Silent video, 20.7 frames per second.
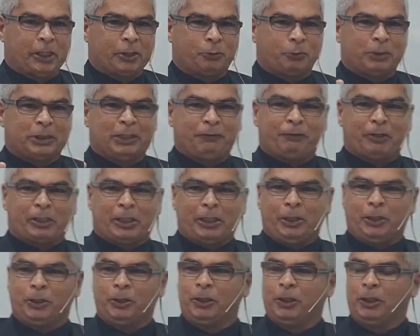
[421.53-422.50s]
to me.
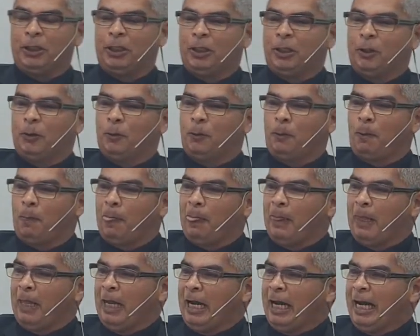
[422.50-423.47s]
So
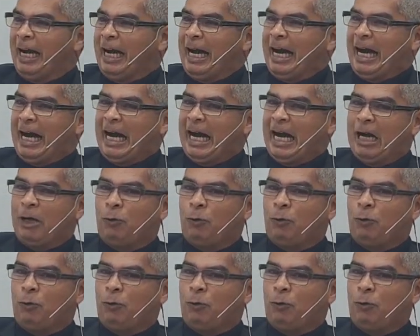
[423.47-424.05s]
Jesus said,